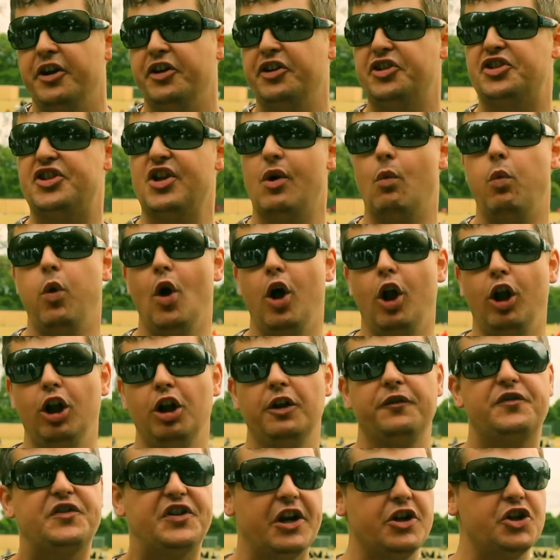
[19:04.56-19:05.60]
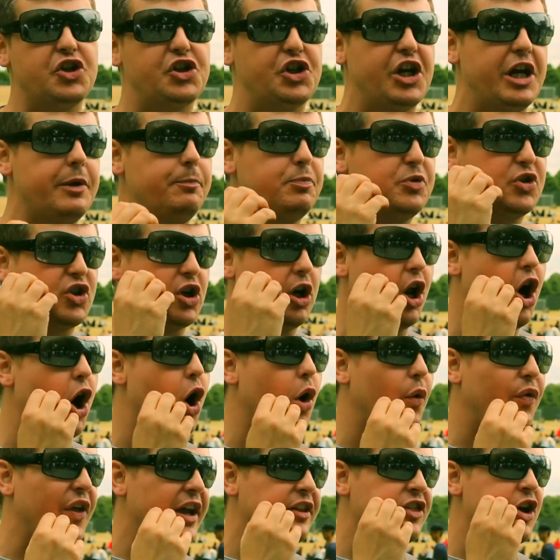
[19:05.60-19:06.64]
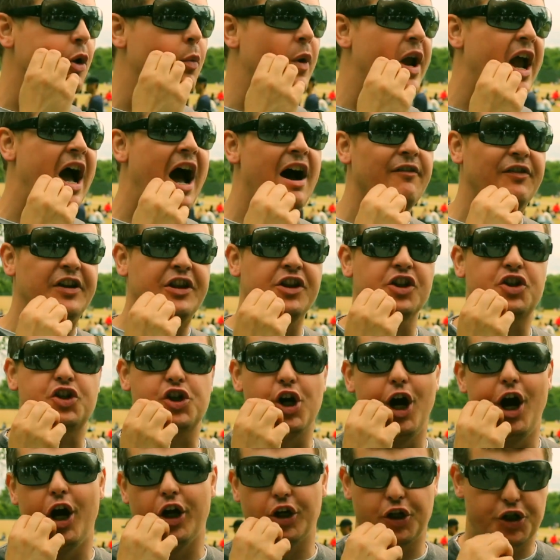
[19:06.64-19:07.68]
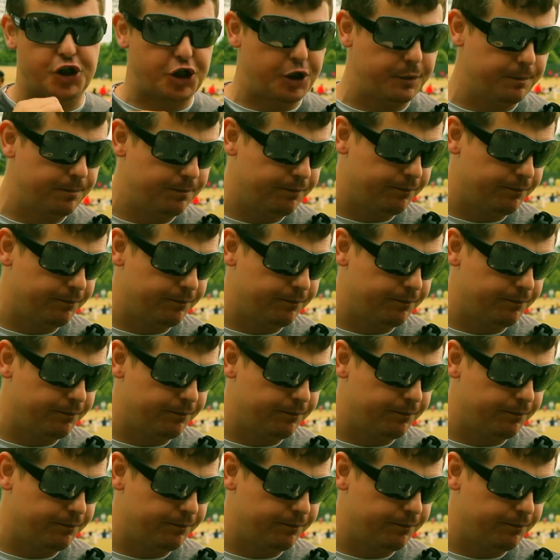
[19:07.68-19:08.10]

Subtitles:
is the wolves in sheep's clothing that we have in the church.